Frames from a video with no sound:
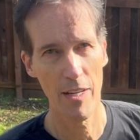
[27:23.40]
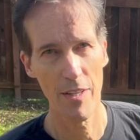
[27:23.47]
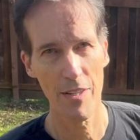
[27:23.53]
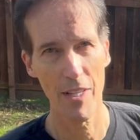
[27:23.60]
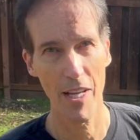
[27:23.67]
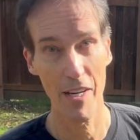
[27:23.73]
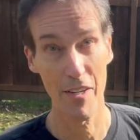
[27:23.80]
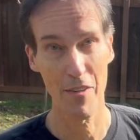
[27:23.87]

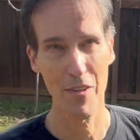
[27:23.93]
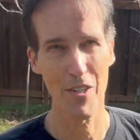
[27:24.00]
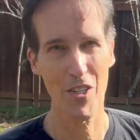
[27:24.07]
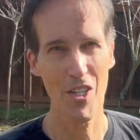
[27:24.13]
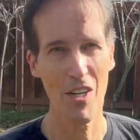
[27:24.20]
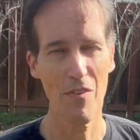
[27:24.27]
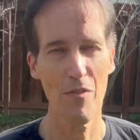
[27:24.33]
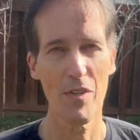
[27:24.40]
90-degree
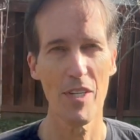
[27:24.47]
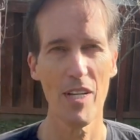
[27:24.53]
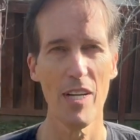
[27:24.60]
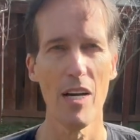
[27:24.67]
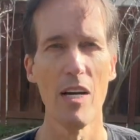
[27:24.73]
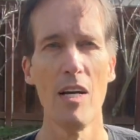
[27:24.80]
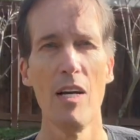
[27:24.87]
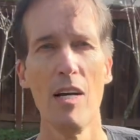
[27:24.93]
shift. We did a
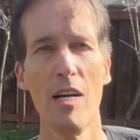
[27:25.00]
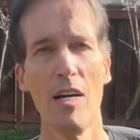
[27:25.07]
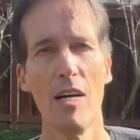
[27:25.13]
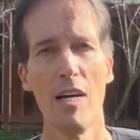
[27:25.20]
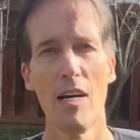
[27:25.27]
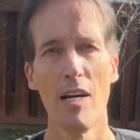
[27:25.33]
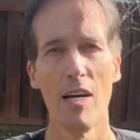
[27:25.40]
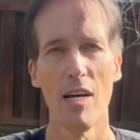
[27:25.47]

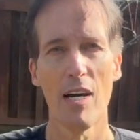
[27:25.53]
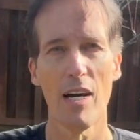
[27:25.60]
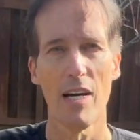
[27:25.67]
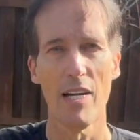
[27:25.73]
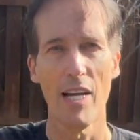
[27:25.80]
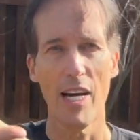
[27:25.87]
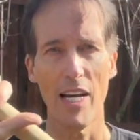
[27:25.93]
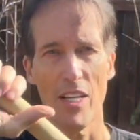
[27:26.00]

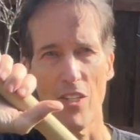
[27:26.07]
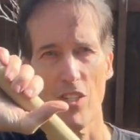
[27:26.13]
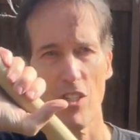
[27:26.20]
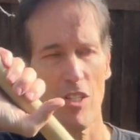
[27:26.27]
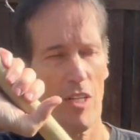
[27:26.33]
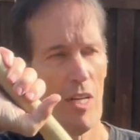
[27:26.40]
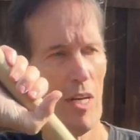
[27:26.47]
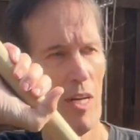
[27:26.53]

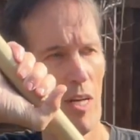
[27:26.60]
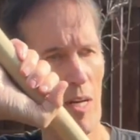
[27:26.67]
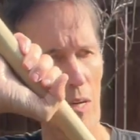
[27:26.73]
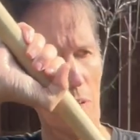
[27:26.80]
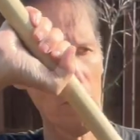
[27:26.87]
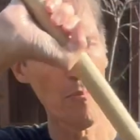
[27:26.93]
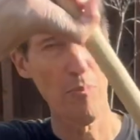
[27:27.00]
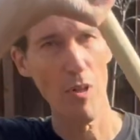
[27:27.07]
nice
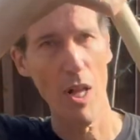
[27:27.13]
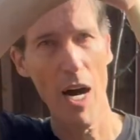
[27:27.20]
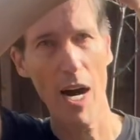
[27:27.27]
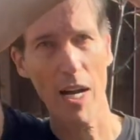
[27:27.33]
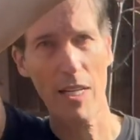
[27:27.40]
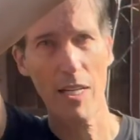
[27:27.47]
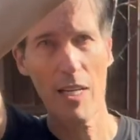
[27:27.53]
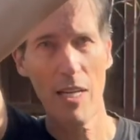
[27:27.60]
block,